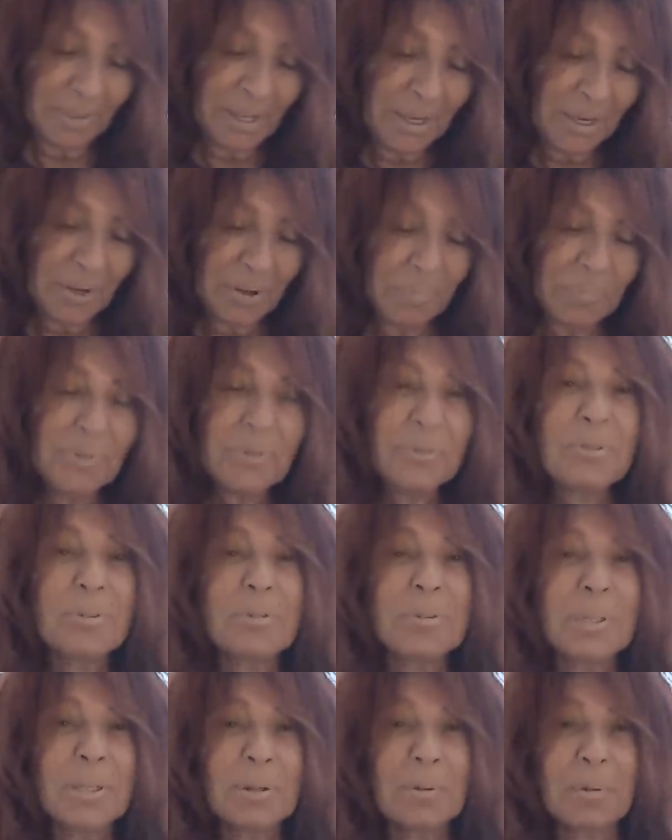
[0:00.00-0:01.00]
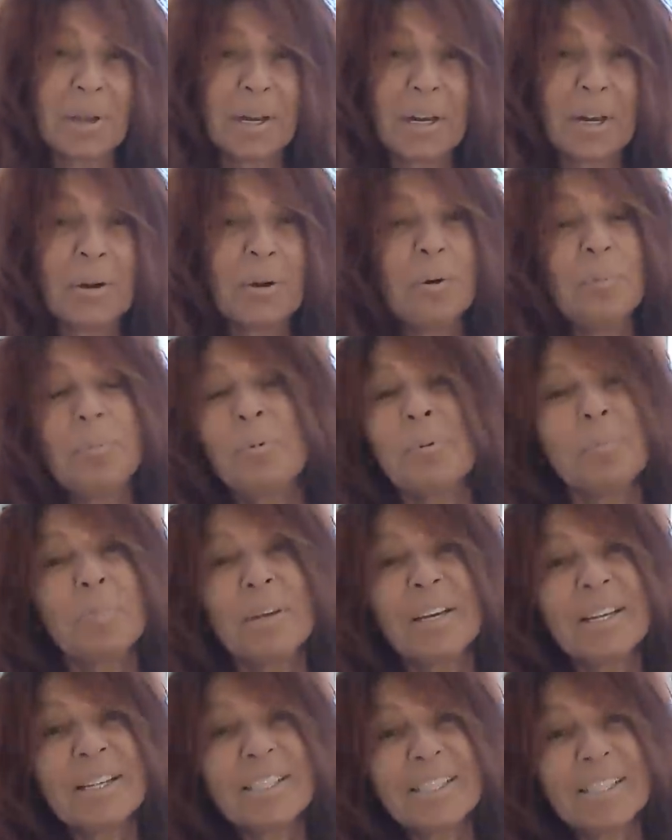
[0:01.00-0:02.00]
I hope you're doing great. I hope you're
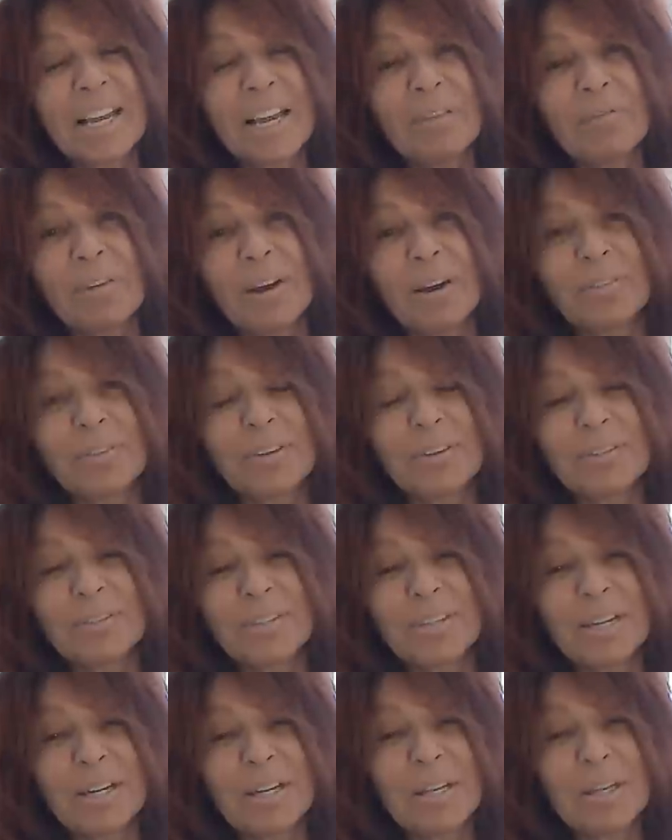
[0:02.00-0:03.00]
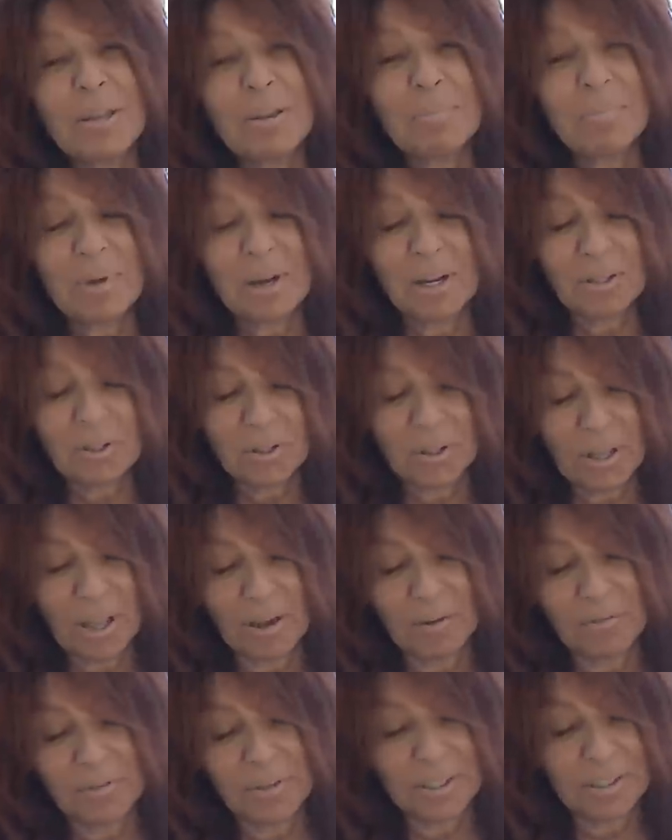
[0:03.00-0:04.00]
being safe out there. Sending you much
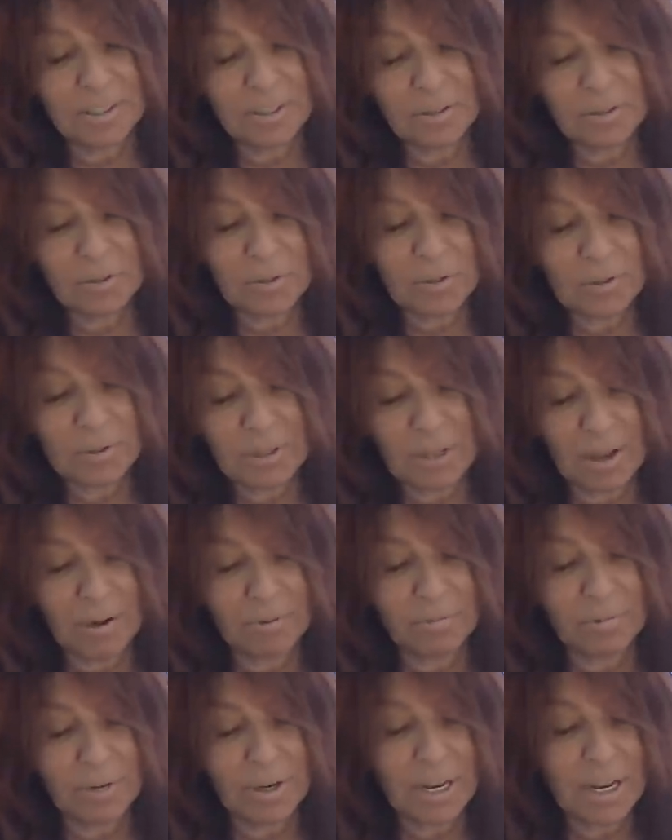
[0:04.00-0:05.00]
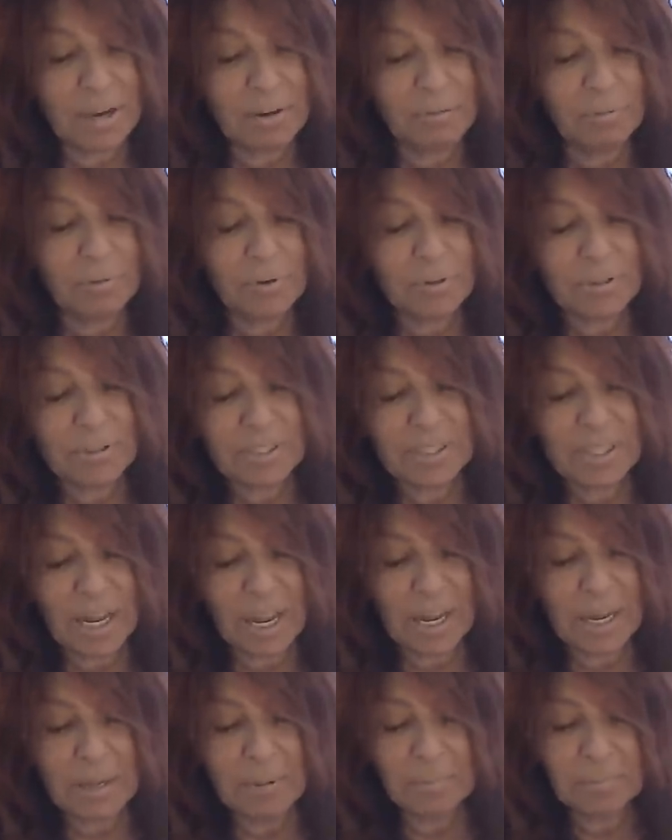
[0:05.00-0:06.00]
love. This is your love reading for
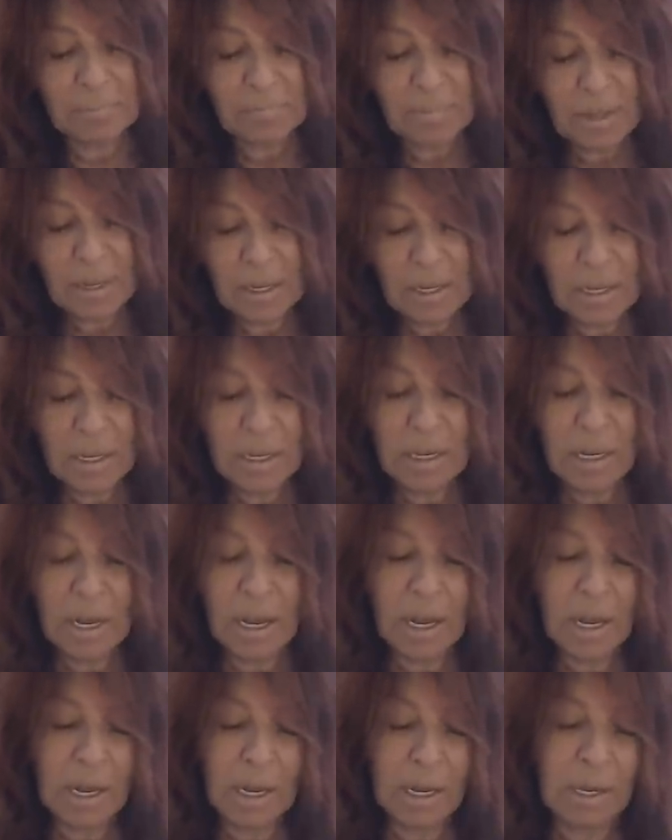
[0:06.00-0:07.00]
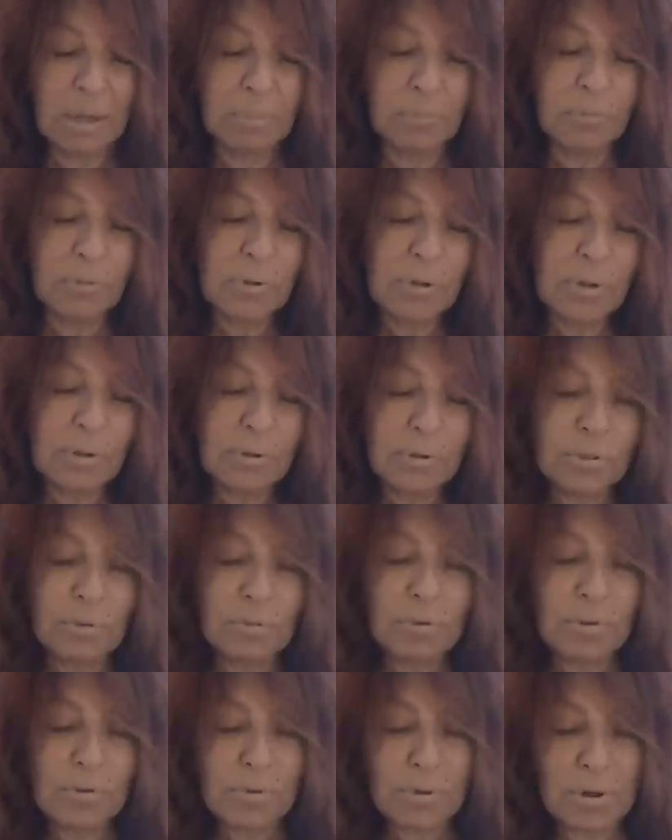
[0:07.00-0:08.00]
today. Um, for those
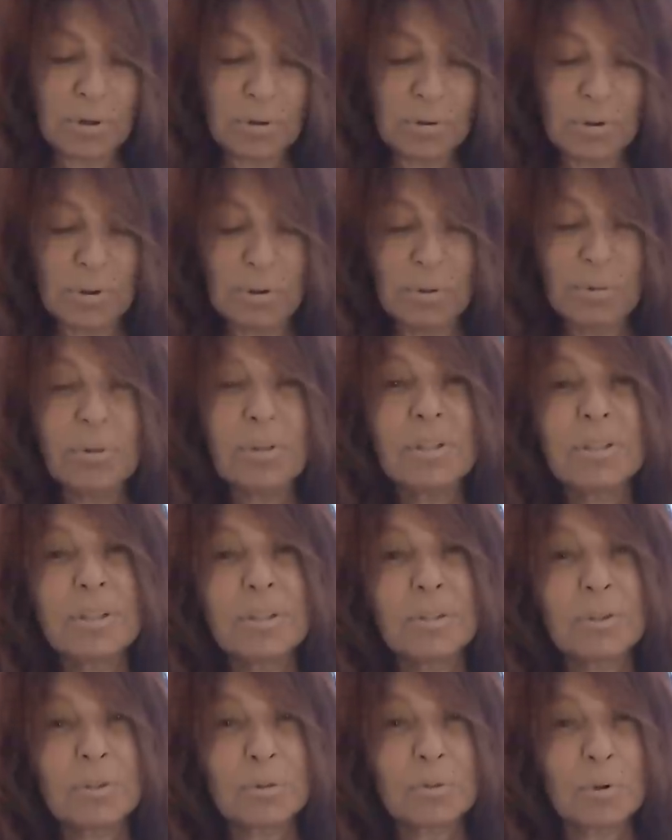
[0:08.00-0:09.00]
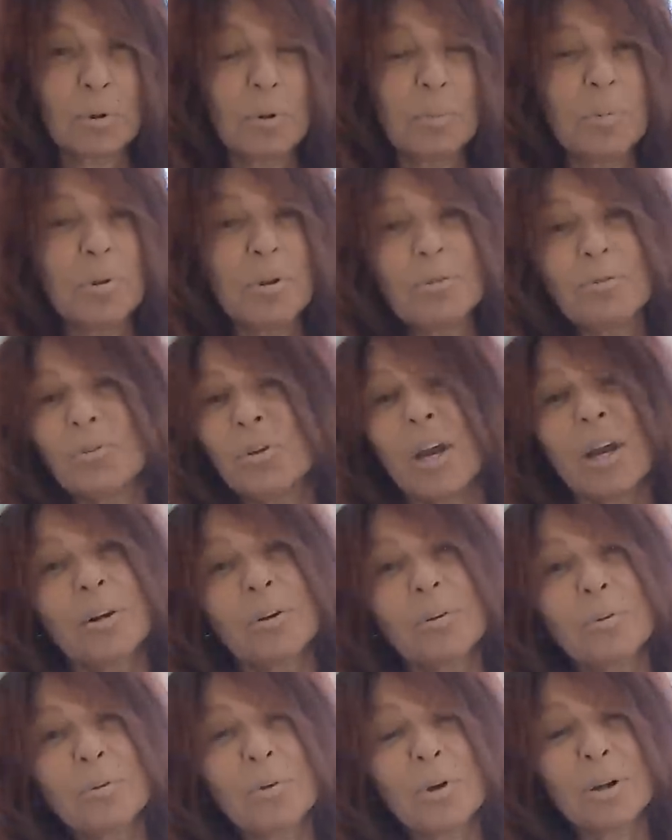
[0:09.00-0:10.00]
of you that are new, this is a Scorpio
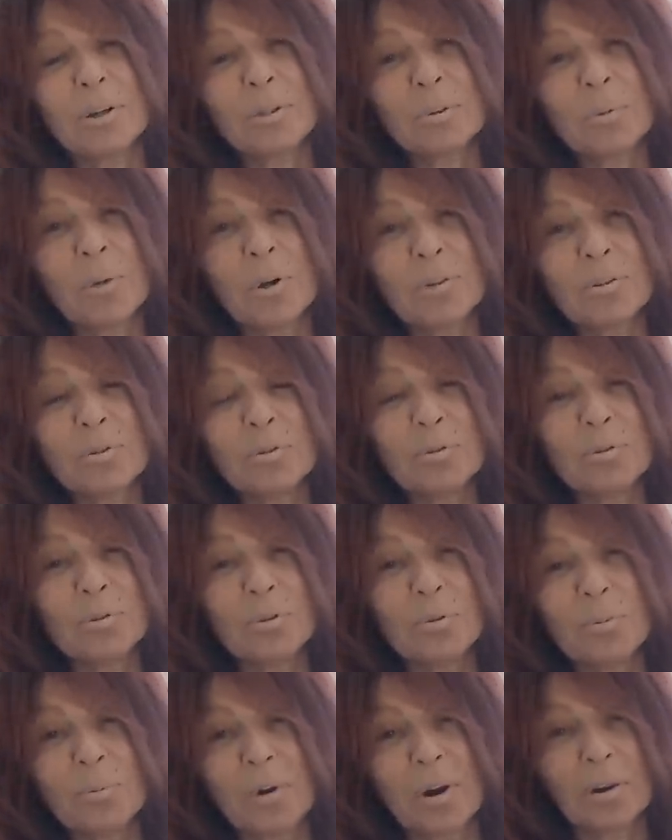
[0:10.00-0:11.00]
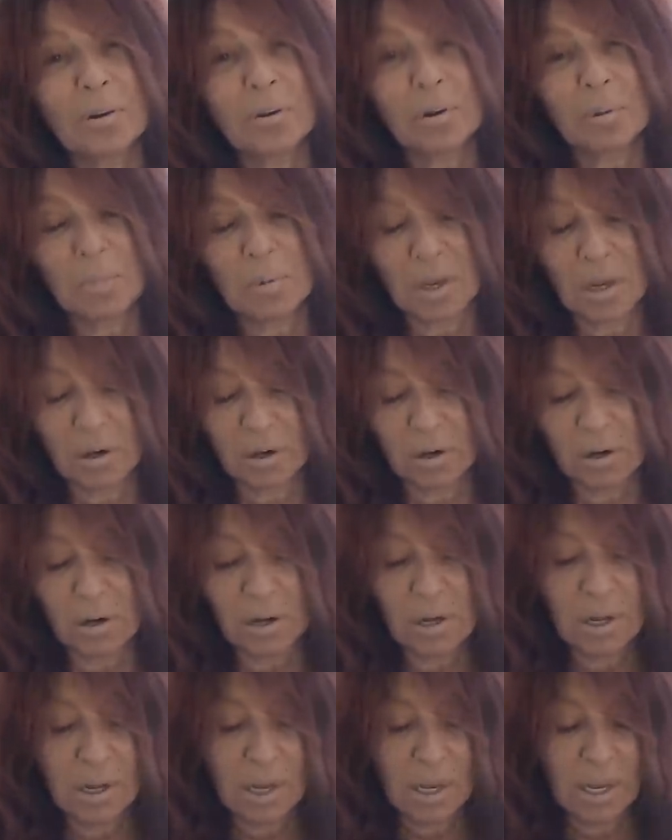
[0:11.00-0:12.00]
channel. Cross watchers, you're welcome
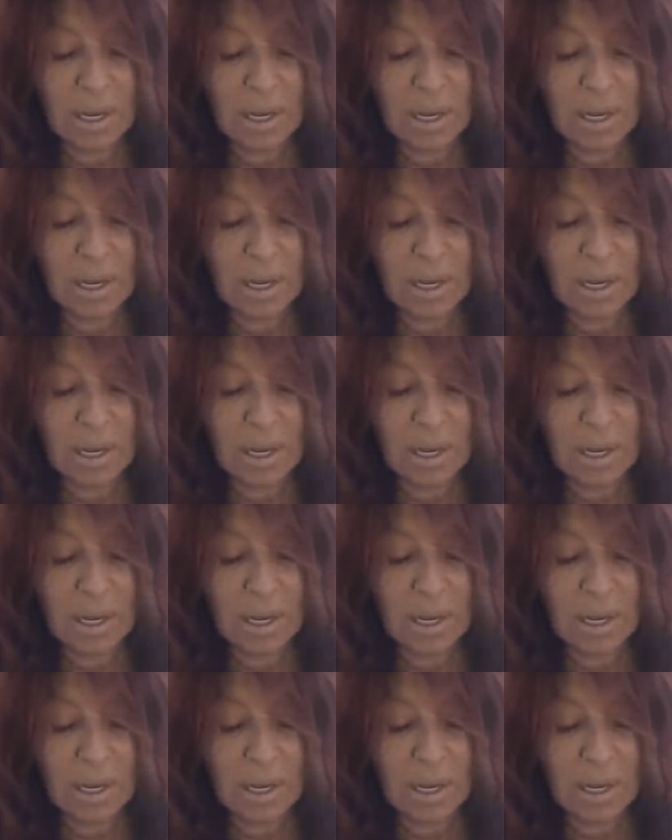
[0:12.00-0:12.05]
here.